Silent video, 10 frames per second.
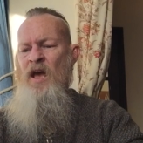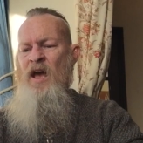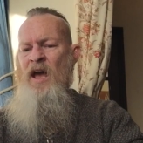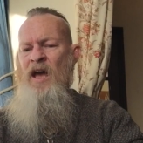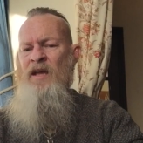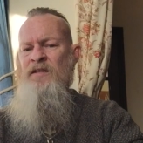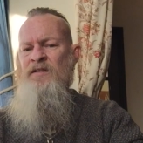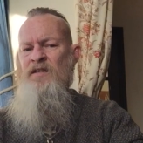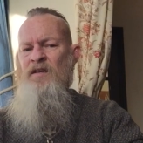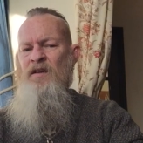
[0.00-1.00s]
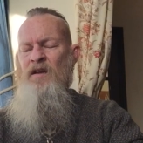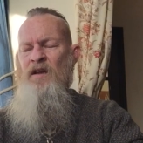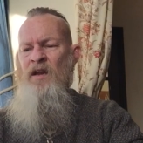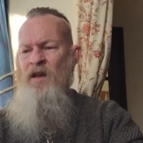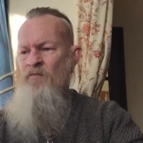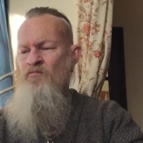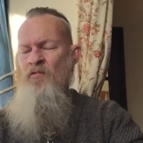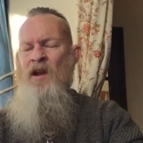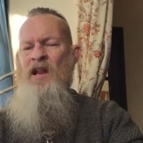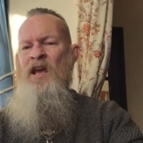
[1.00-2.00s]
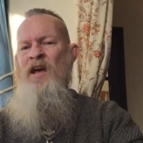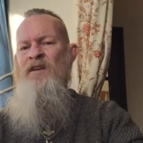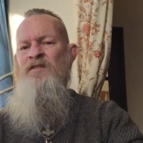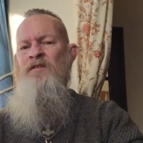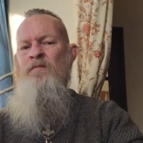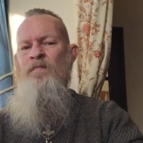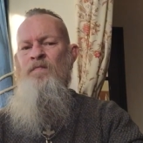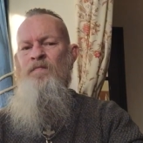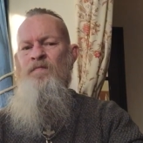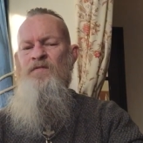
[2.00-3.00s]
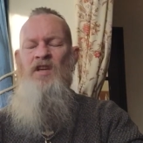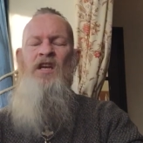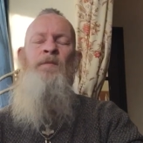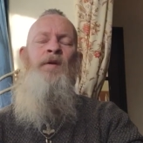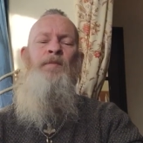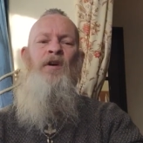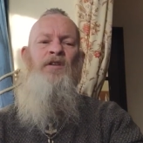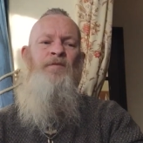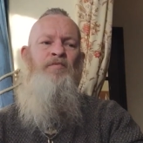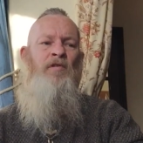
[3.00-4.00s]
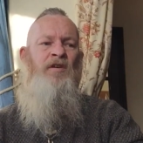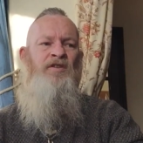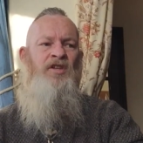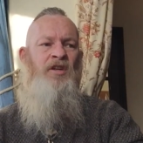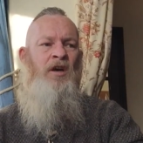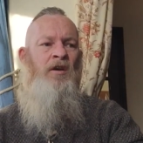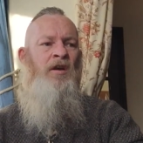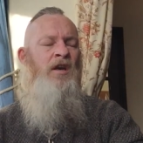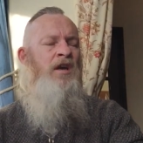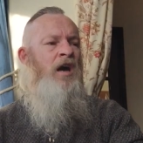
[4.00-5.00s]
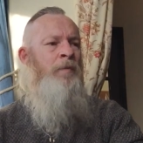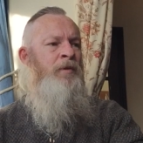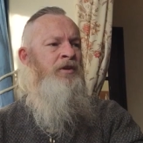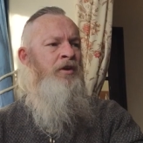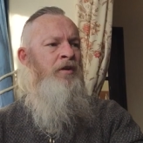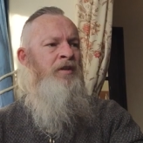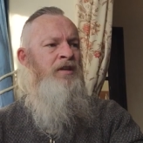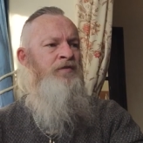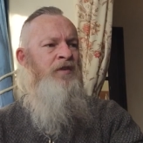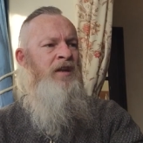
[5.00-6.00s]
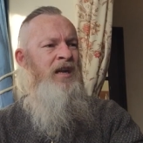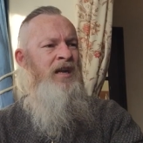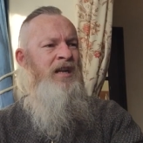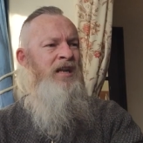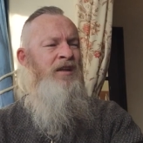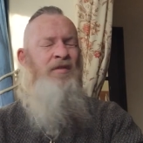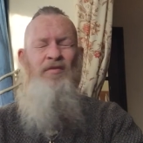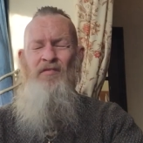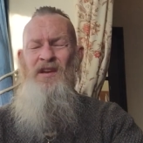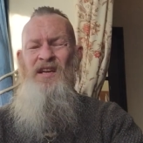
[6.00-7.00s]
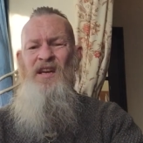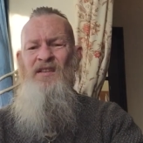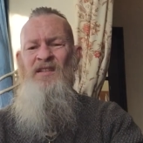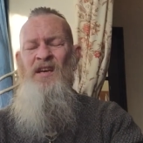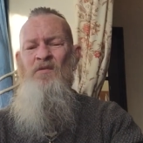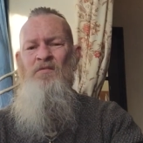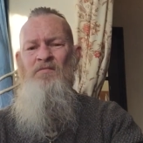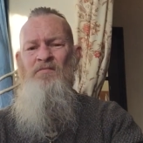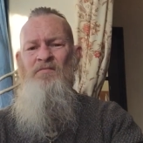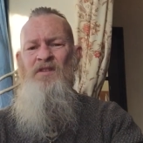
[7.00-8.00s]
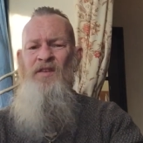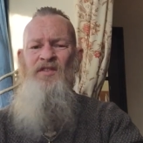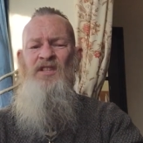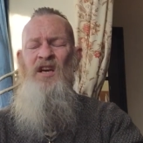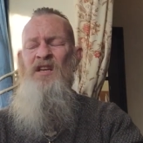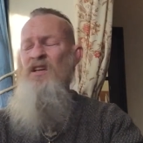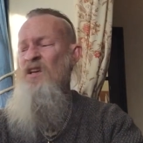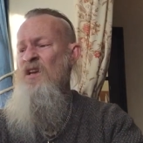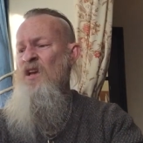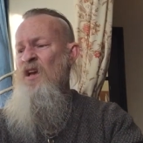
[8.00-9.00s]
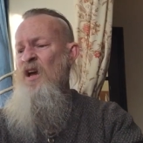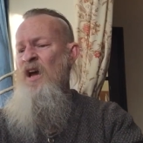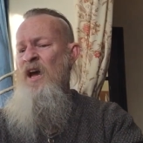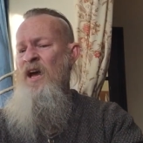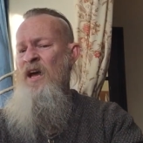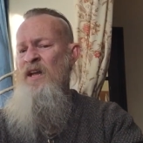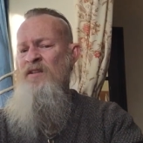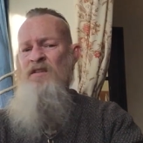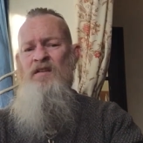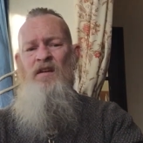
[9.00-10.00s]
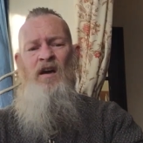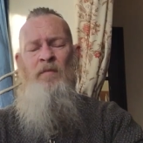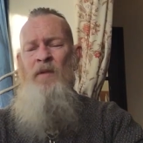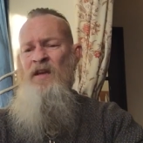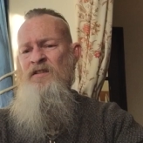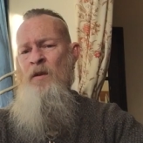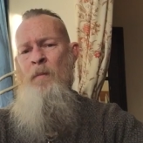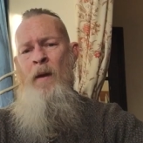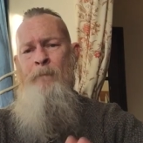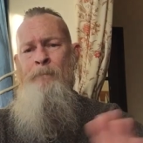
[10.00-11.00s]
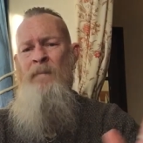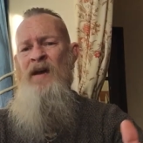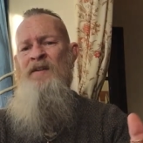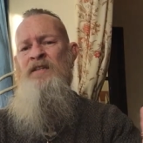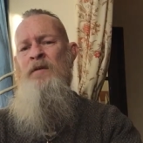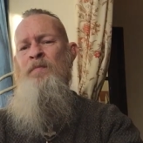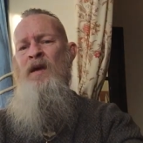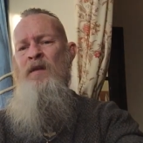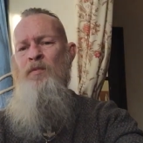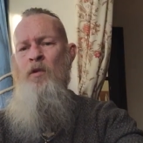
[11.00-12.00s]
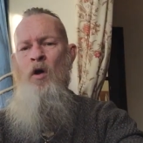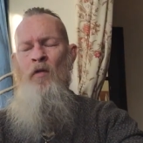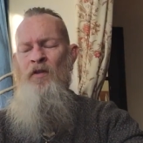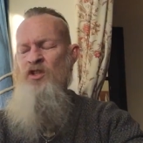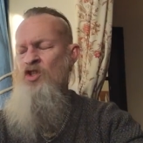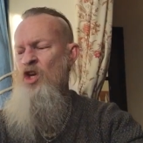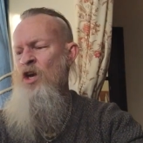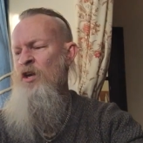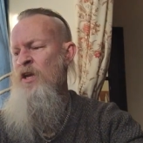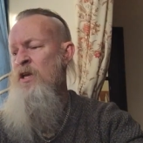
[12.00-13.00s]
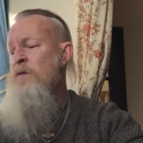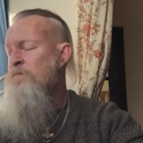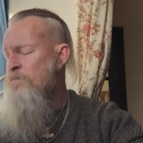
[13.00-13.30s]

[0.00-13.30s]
And it really has taken me by surprise, you know. I've been doing this for nearly 3 years now, give or take. And I've met some amazing people on this journey.